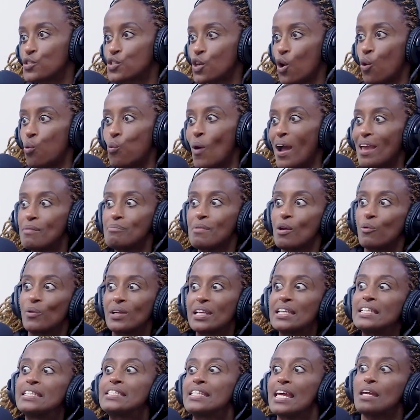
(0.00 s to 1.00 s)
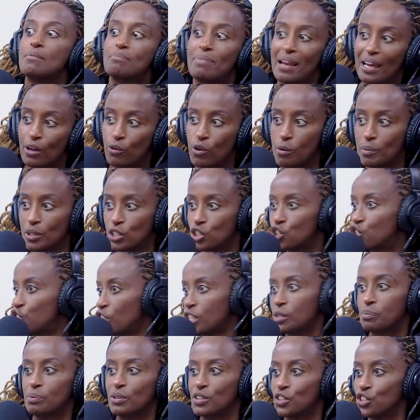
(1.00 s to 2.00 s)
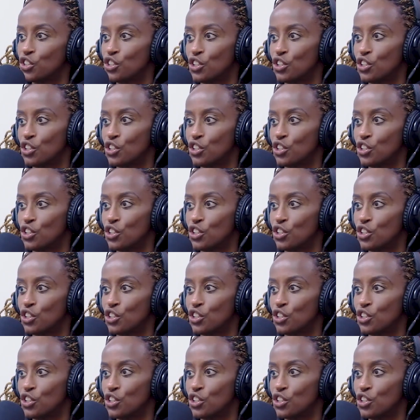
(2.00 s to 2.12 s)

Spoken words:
So white men want to date black women just because